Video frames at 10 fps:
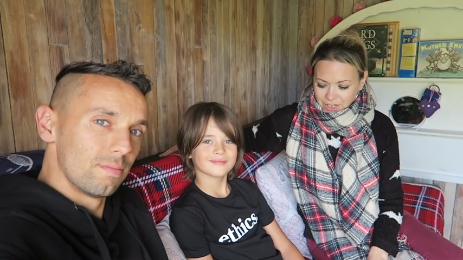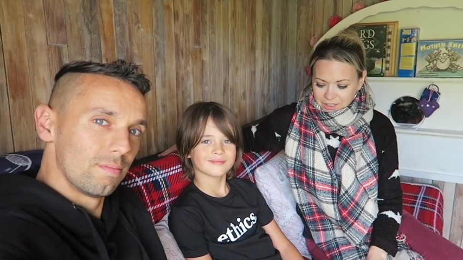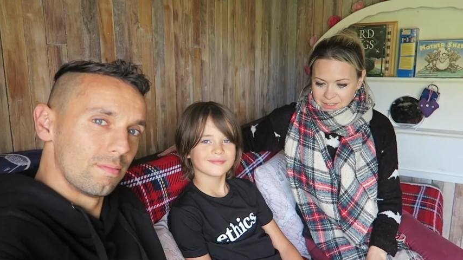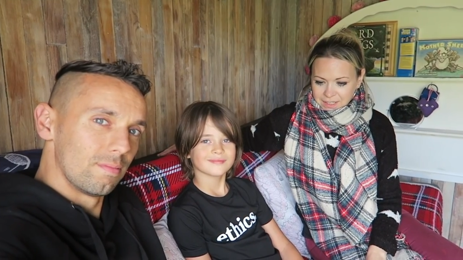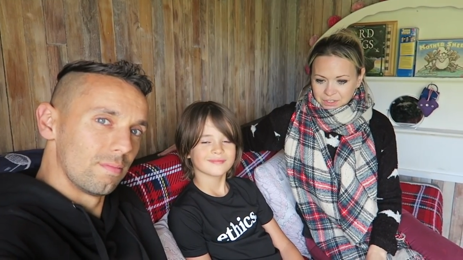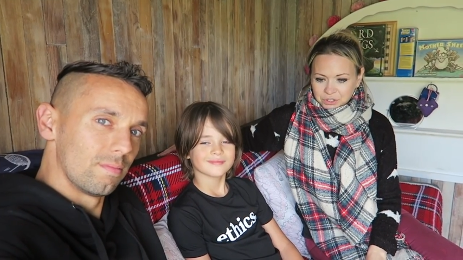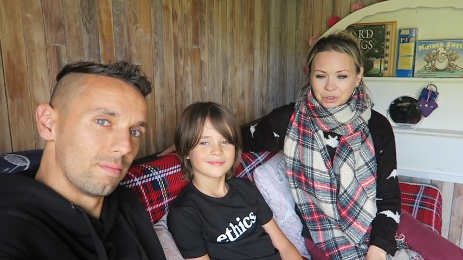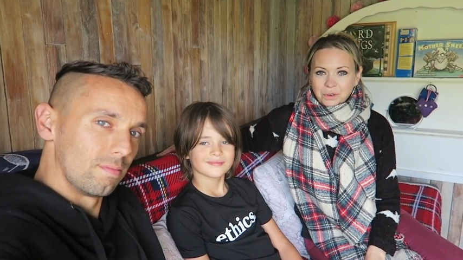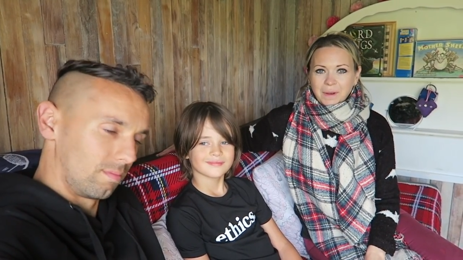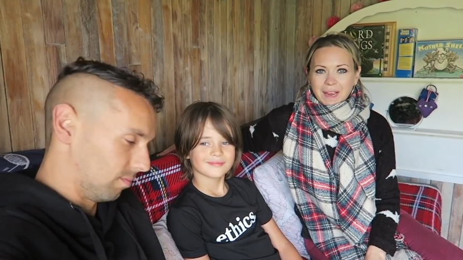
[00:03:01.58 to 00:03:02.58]
Speaker 1: turns
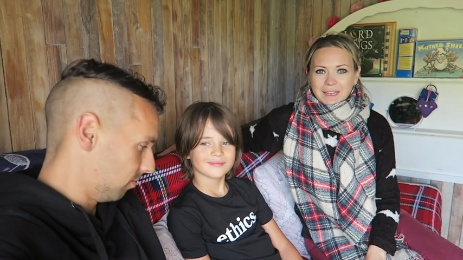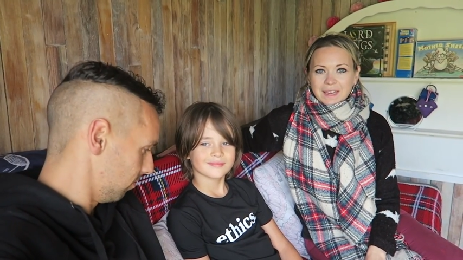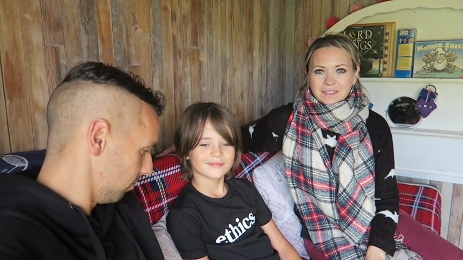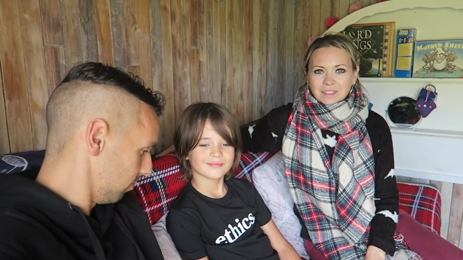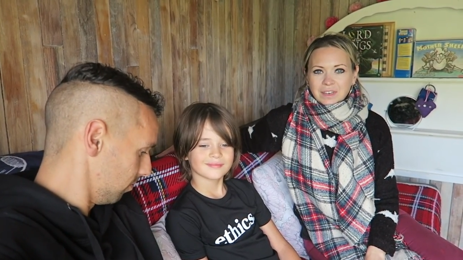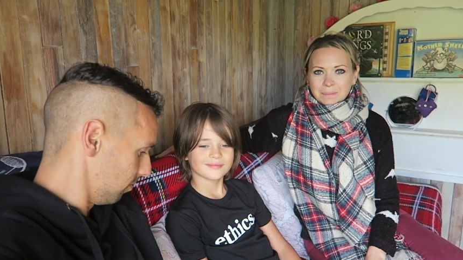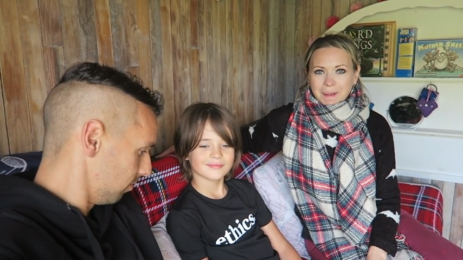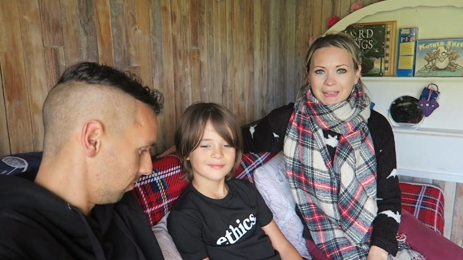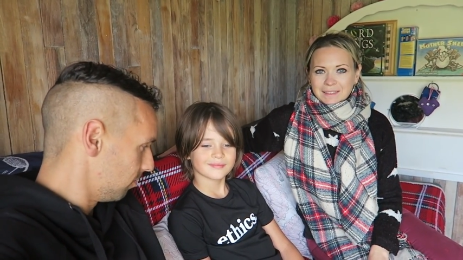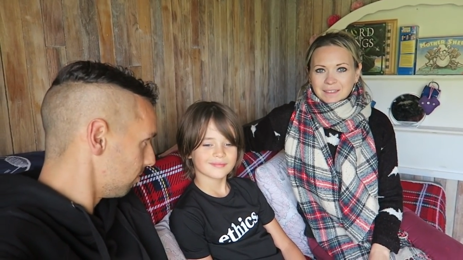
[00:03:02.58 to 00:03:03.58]
into a king size
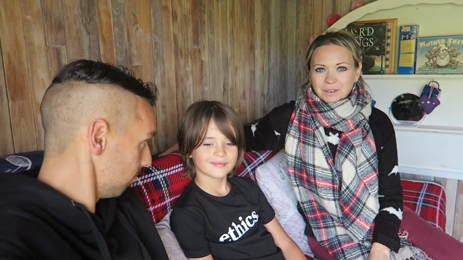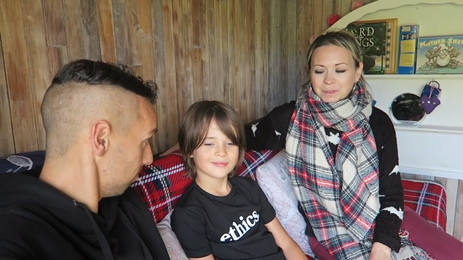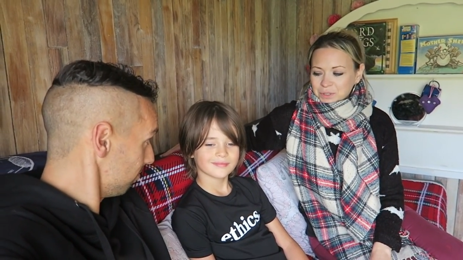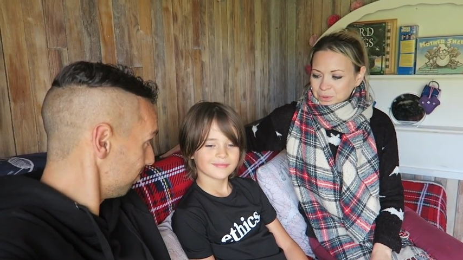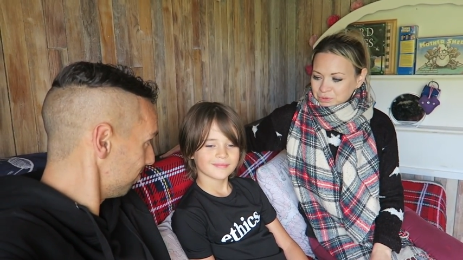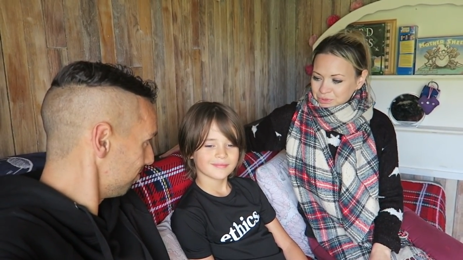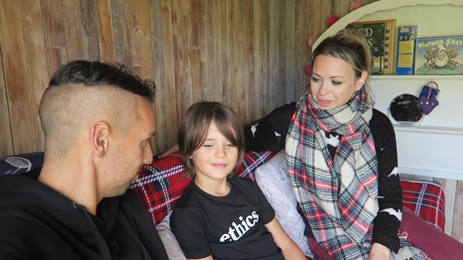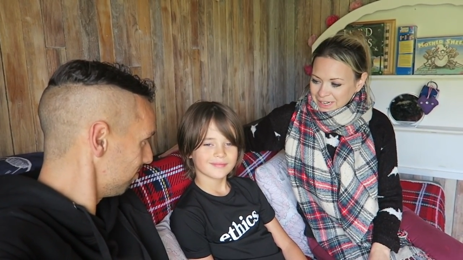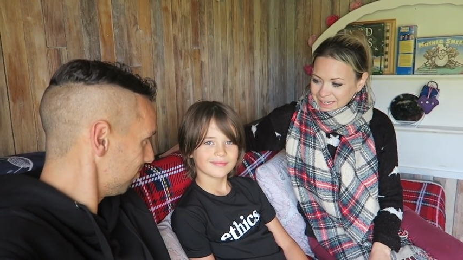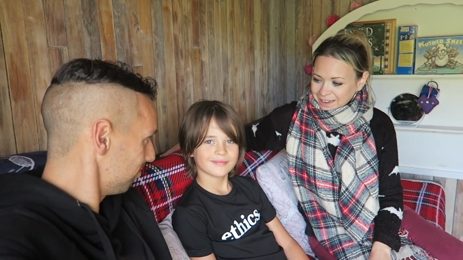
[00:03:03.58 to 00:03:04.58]
bed, which was
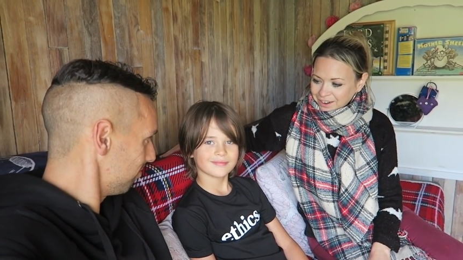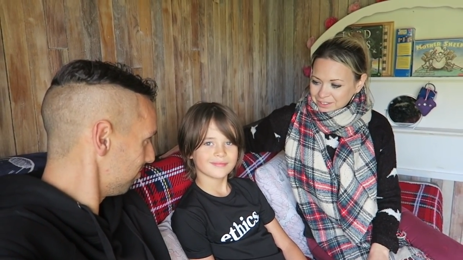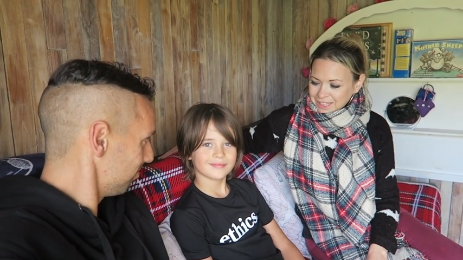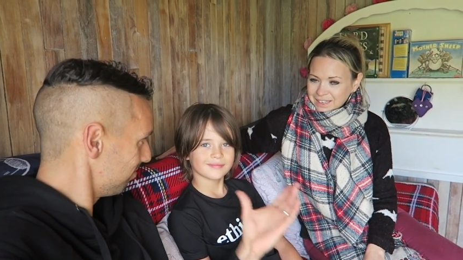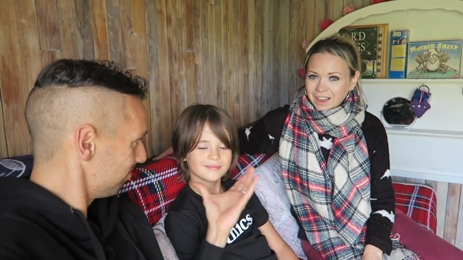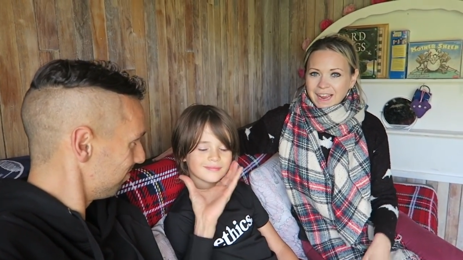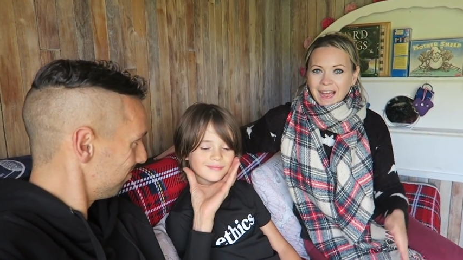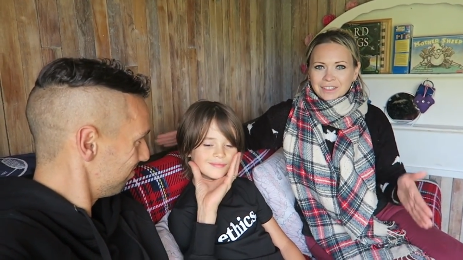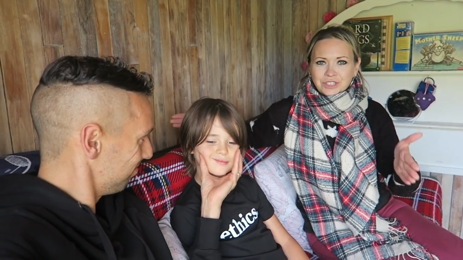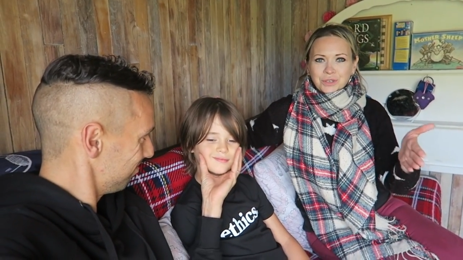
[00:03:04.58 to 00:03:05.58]
really cozy. Like it
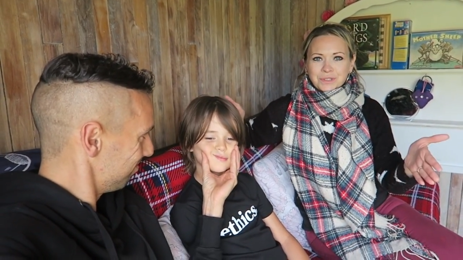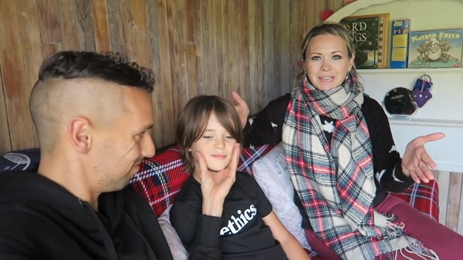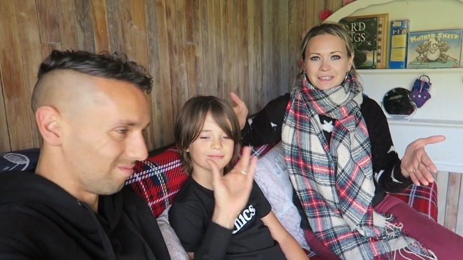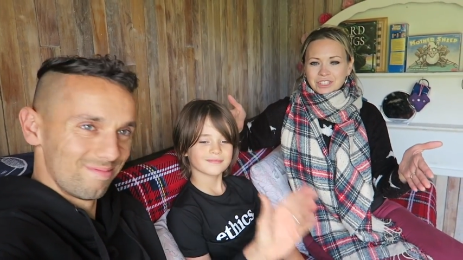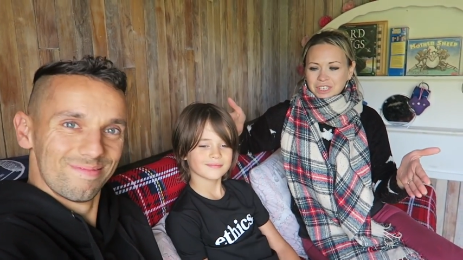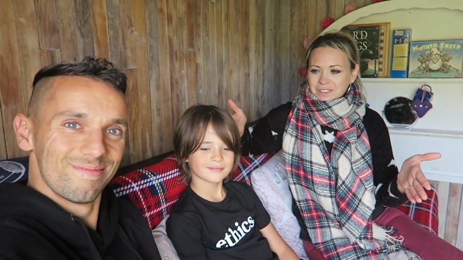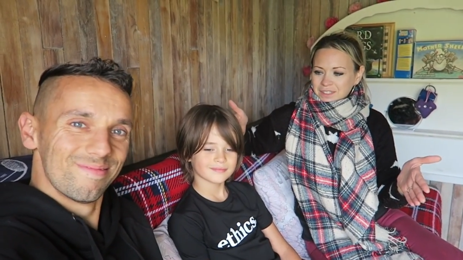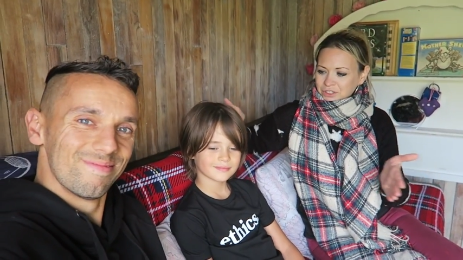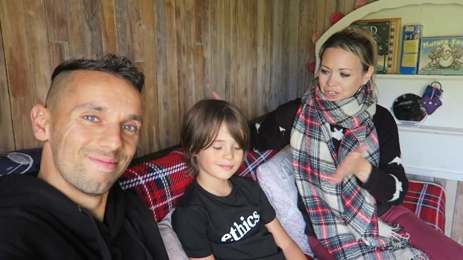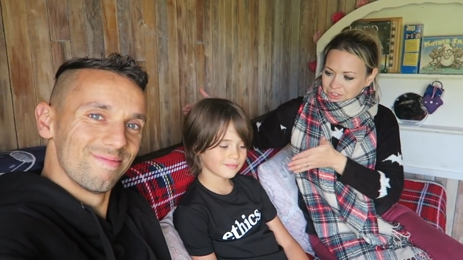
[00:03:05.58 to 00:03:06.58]
had two sections.
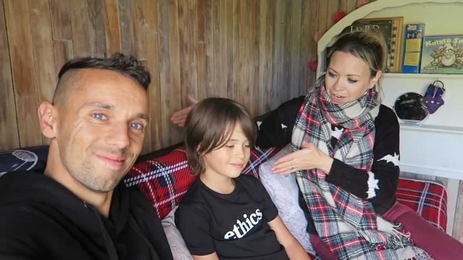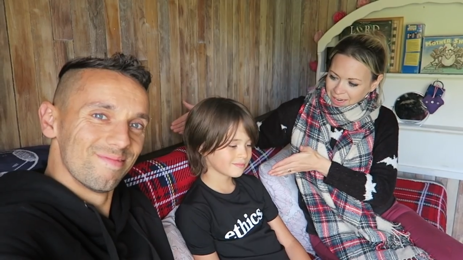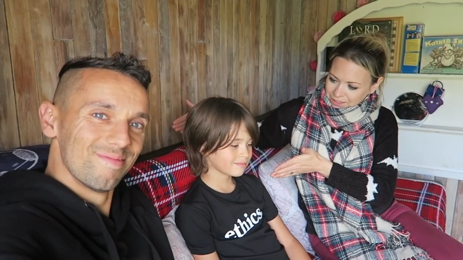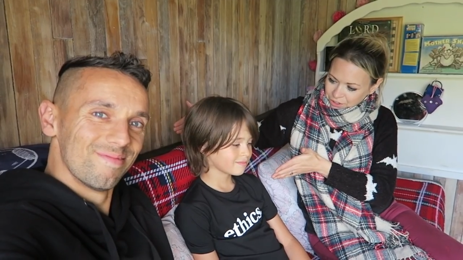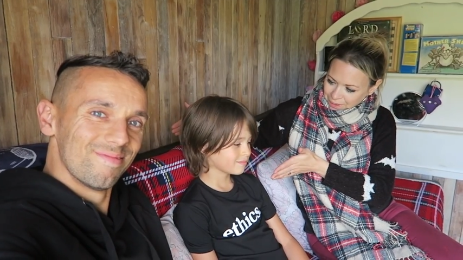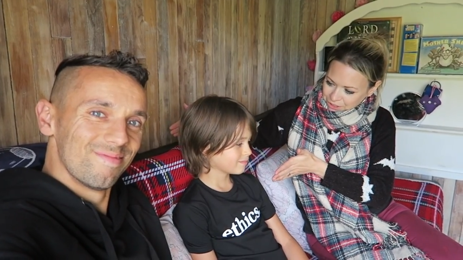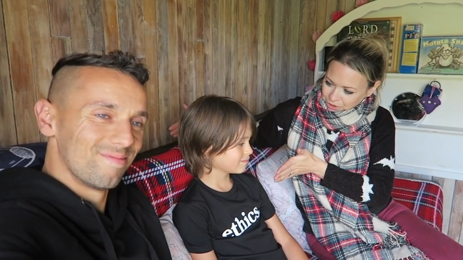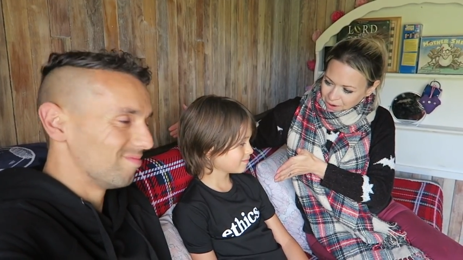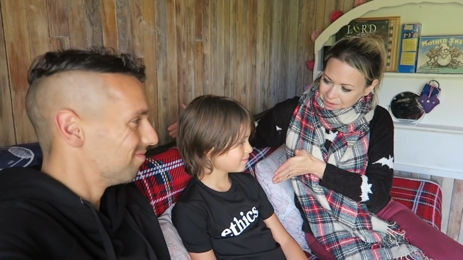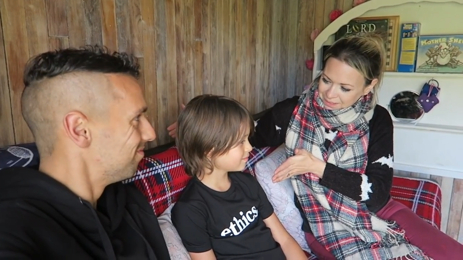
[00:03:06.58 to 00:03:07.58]
So Jojo had, you had
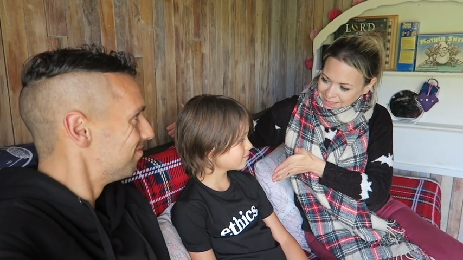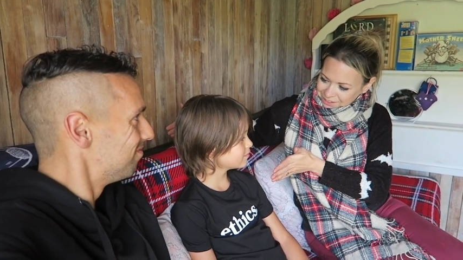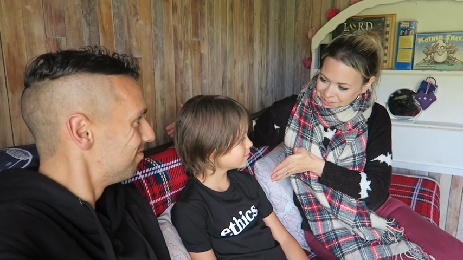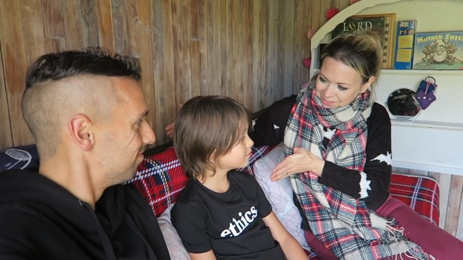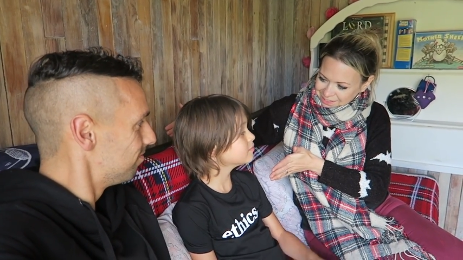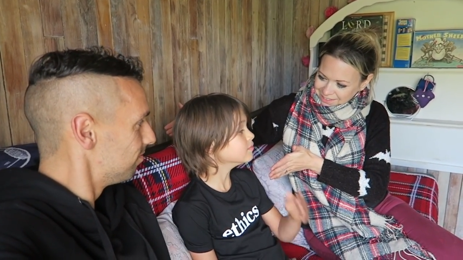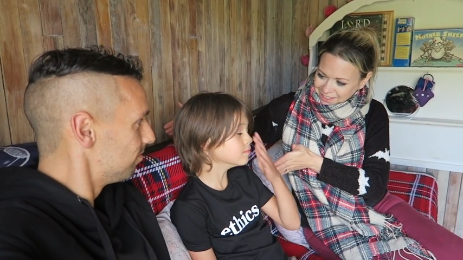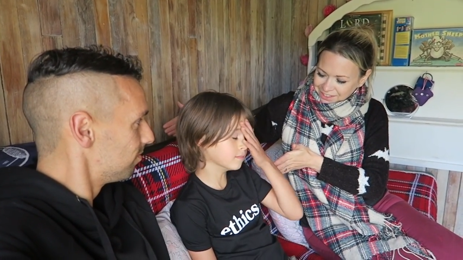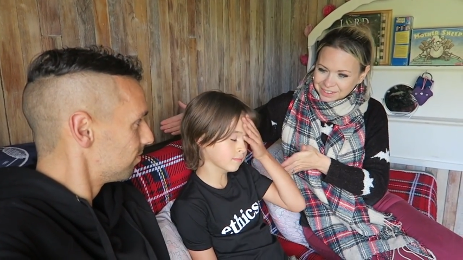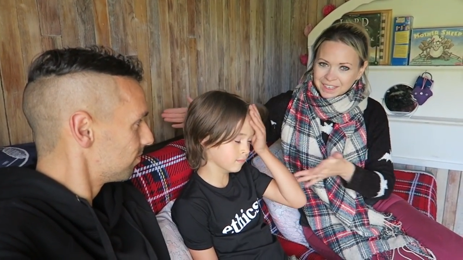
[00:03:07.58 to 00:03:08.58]
your own section, didn't
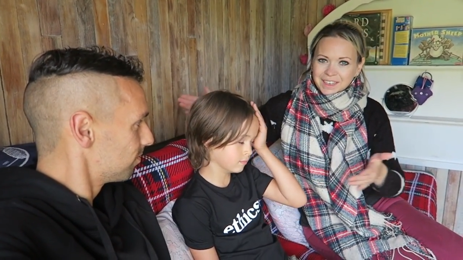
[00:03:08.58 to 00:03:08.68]
you?